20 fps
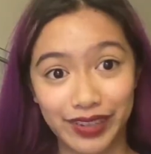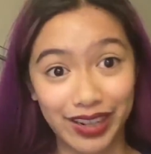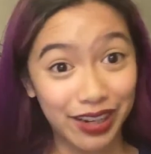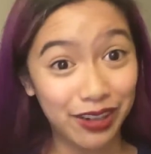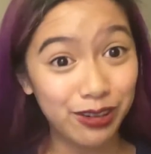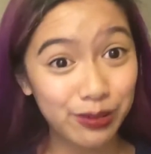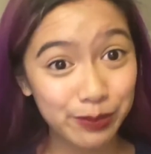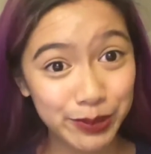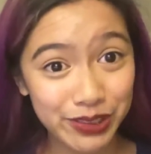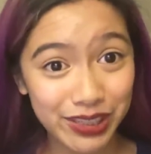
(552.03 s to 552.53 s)

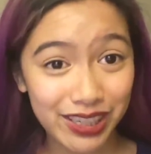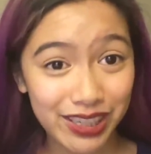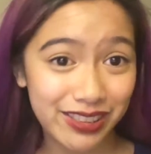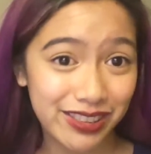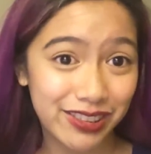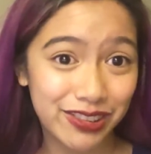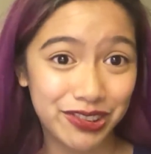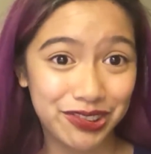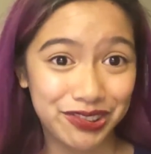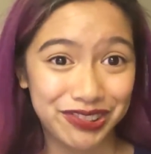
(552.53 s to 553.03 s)
I hope you
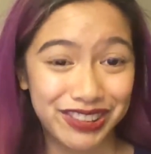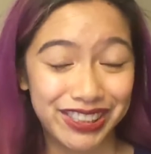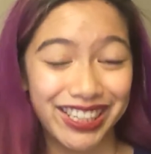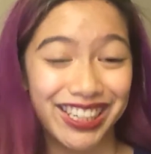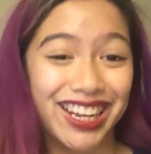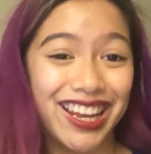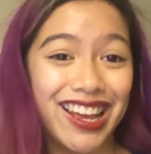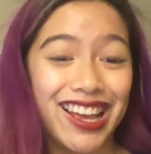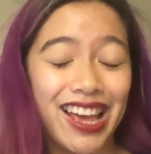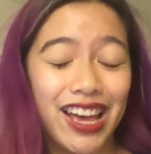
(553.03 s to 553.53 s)
guys
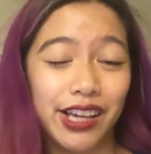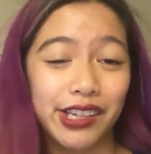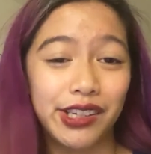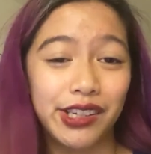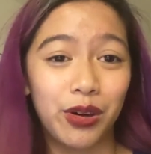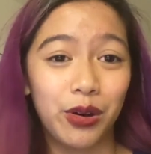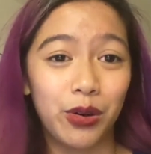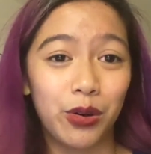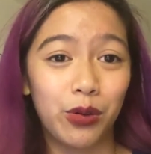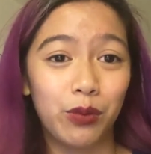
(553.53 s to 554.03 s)
enjoyed.
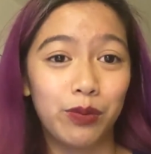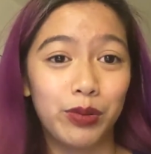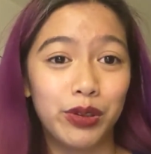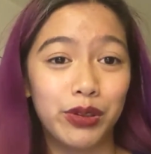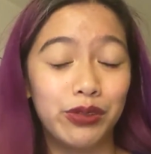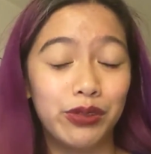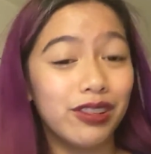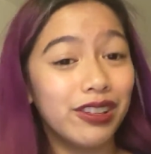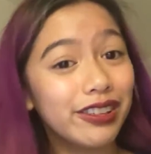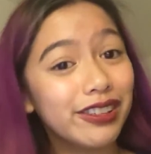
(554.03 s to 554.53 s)
I hope
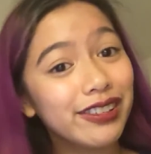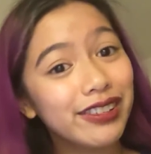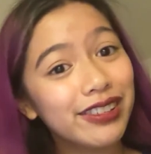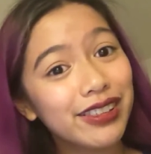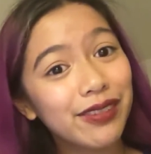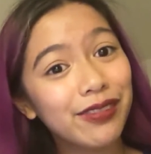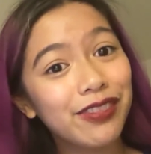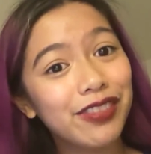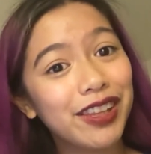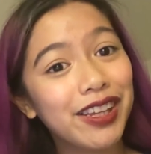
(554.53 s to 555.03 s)
you learned
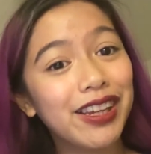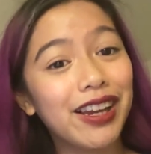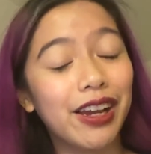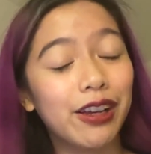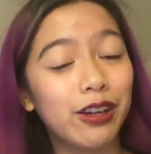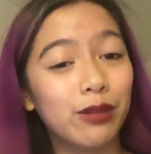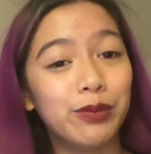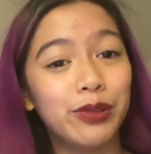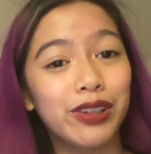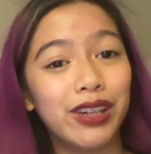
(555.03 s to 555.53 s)
something.
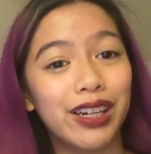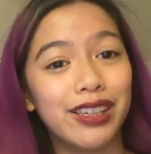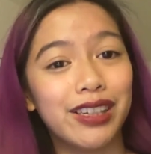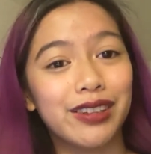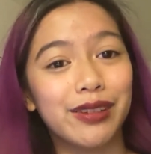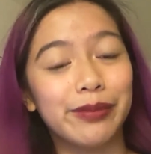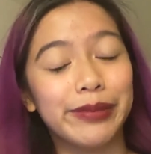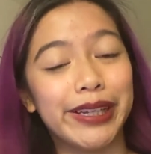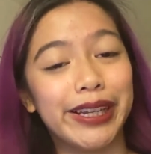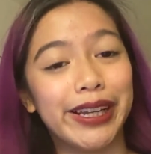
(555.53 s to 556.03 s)
I hope you
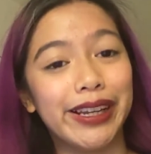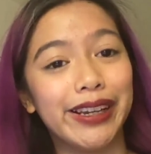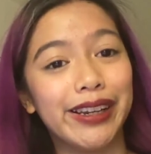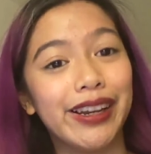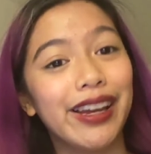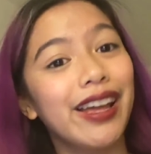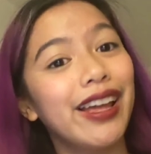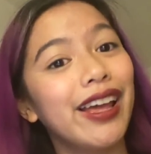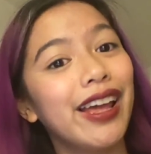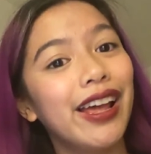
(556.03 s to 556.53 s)
guys are
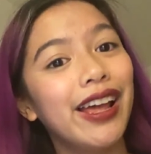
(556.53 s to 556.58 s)
being